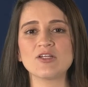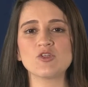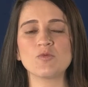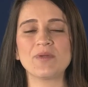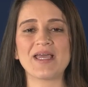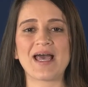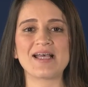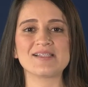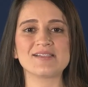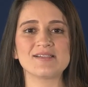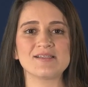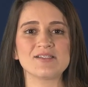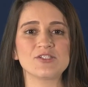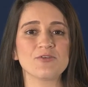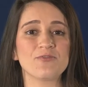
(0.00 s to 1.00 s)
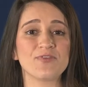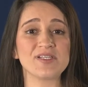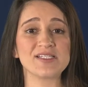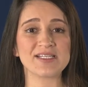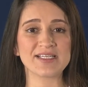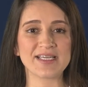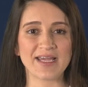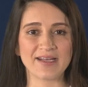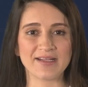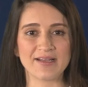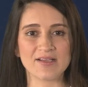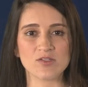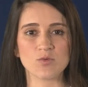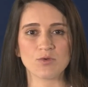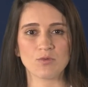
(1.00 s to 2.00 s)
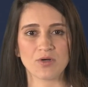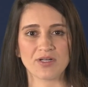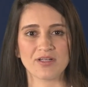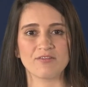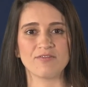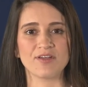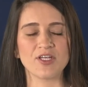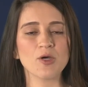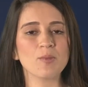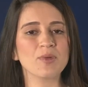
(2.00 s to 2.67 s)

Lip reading: to be as sophisticated as rewarded video,